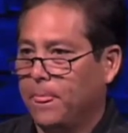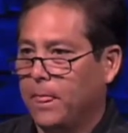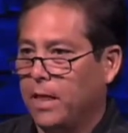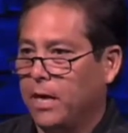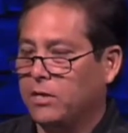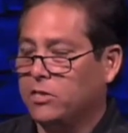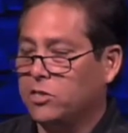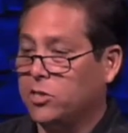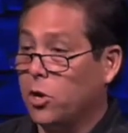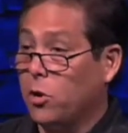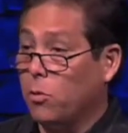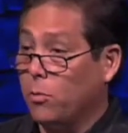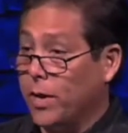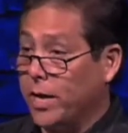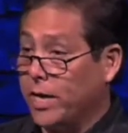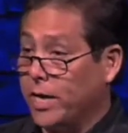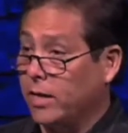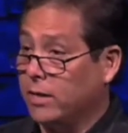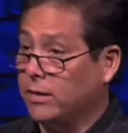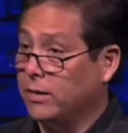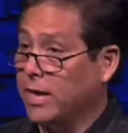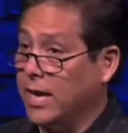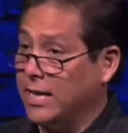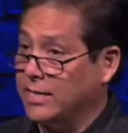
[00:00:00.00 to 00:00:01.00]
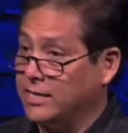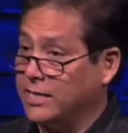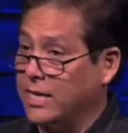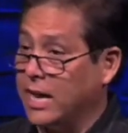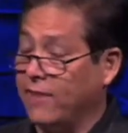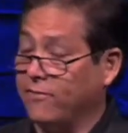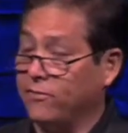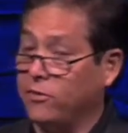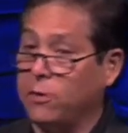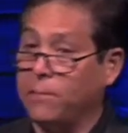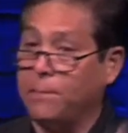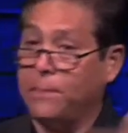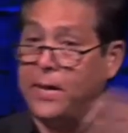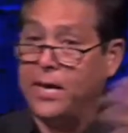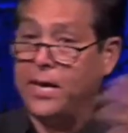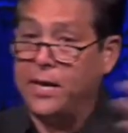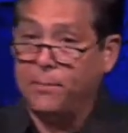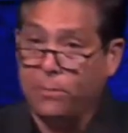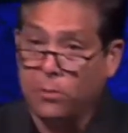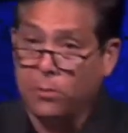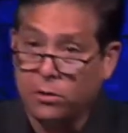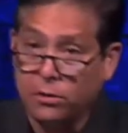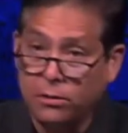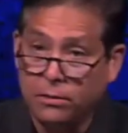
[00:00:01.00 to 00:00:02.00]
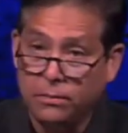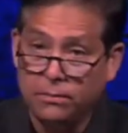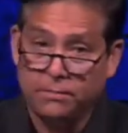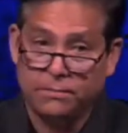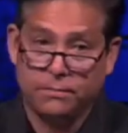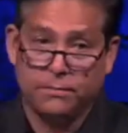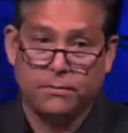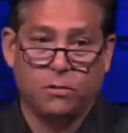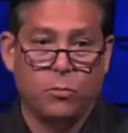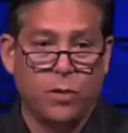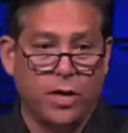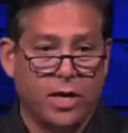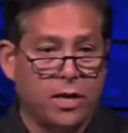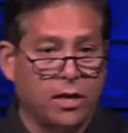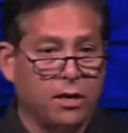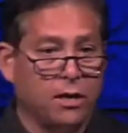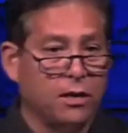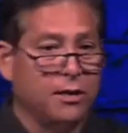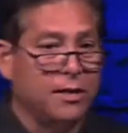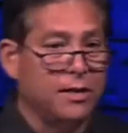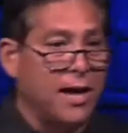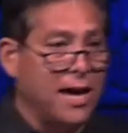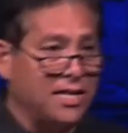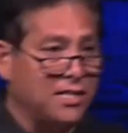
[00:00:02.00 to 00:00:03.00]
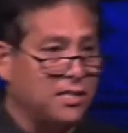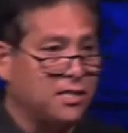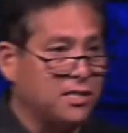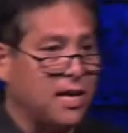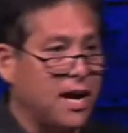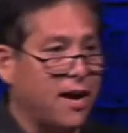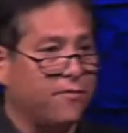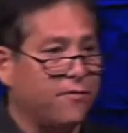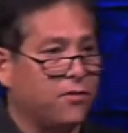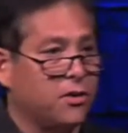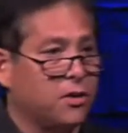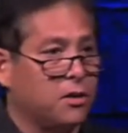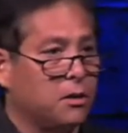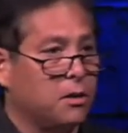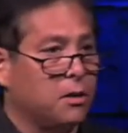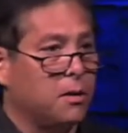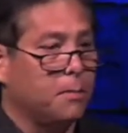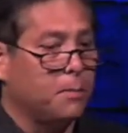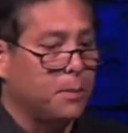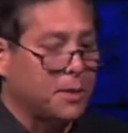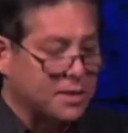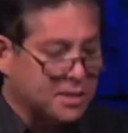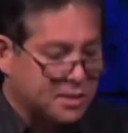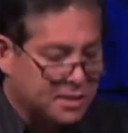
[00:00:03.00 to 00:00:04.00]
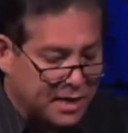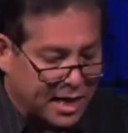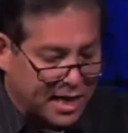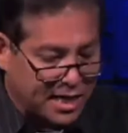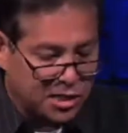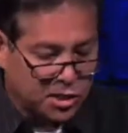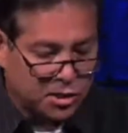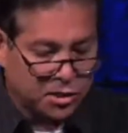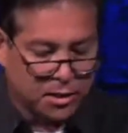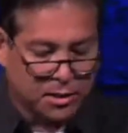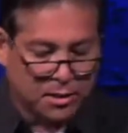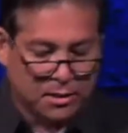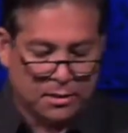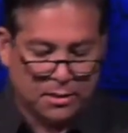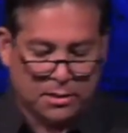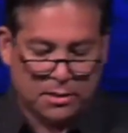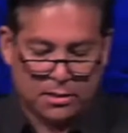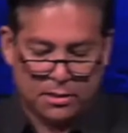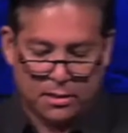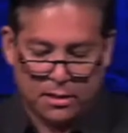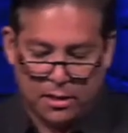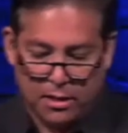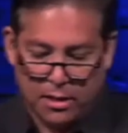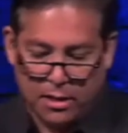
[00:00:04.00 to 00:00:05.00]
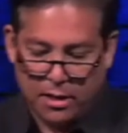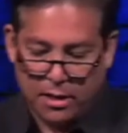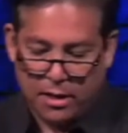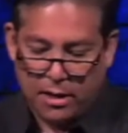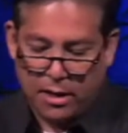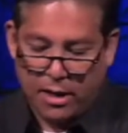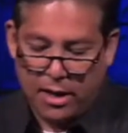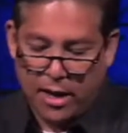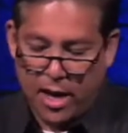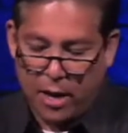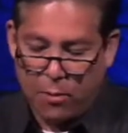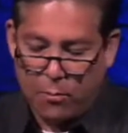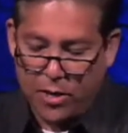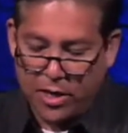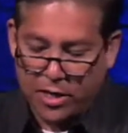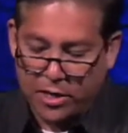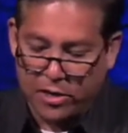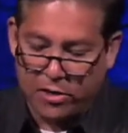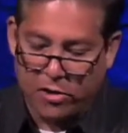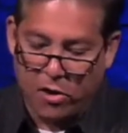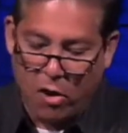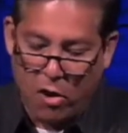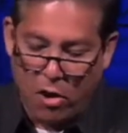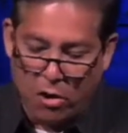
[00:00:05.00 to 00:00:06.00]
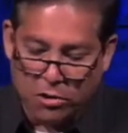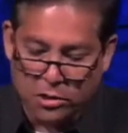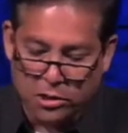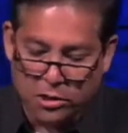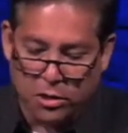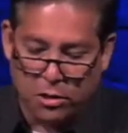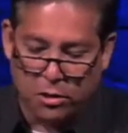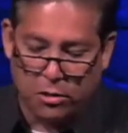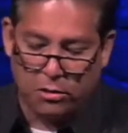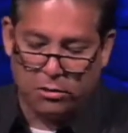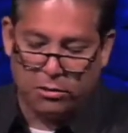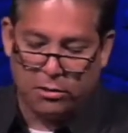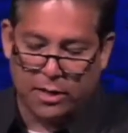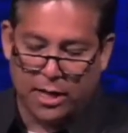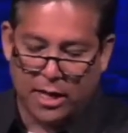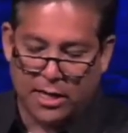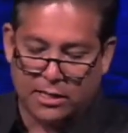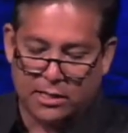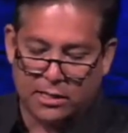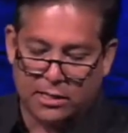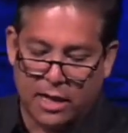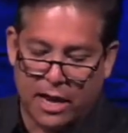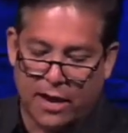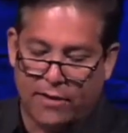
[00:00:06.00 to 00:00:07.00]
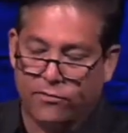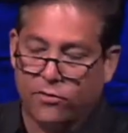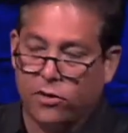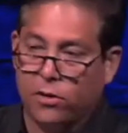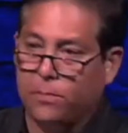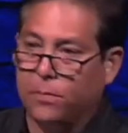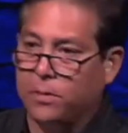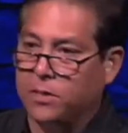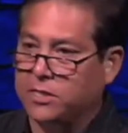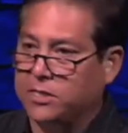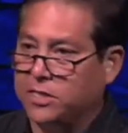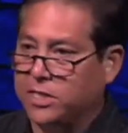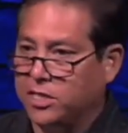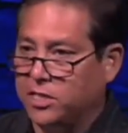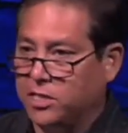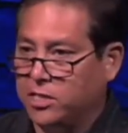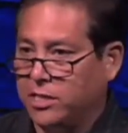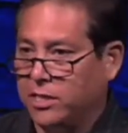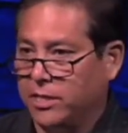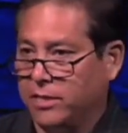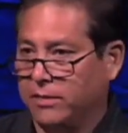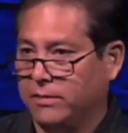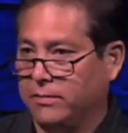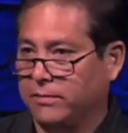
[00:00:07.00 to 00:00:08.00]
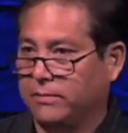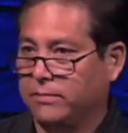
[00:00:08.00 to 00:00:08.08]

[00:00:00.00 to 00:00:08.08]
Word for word: And so we can lust after people, we can lust after possessions, and we can also lust after position.